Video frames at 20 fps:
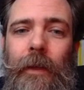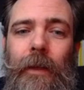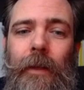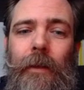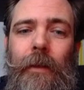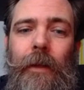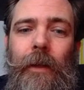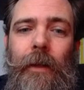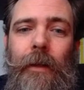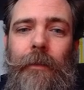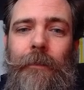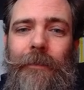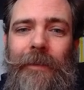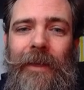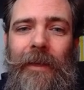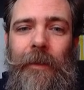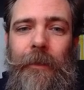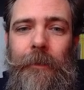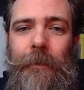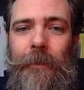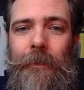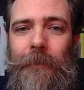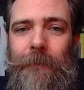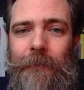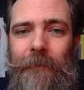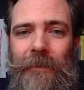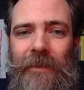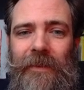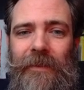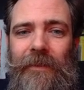kind of
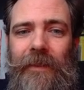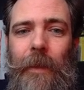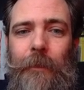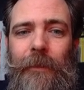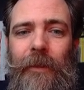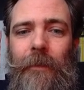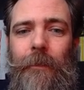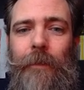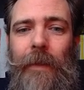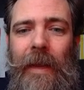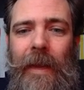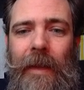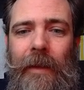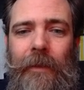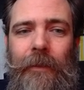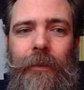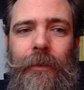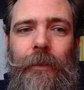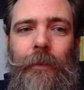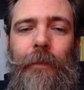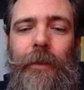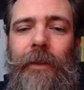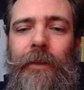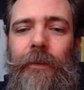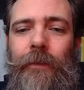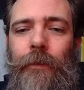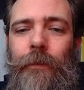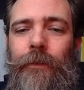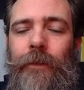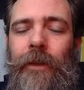stepped it back a little
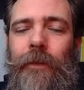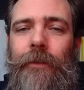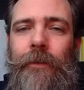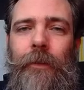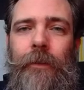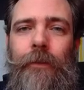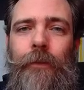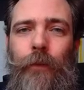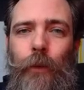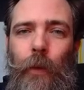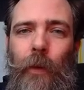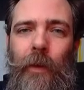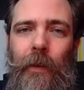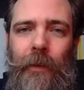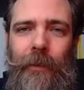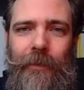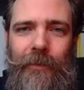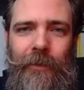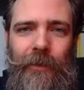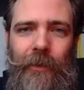bit to just dual